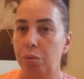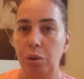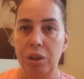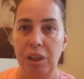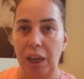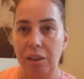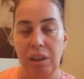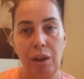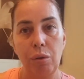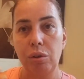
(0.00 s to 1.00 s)
I'm going to take
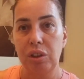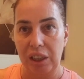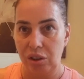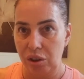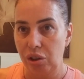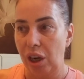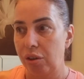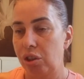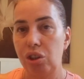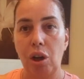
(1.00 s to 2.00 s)
down, take to the
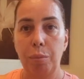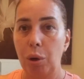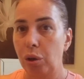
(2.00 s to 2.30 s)
charity shop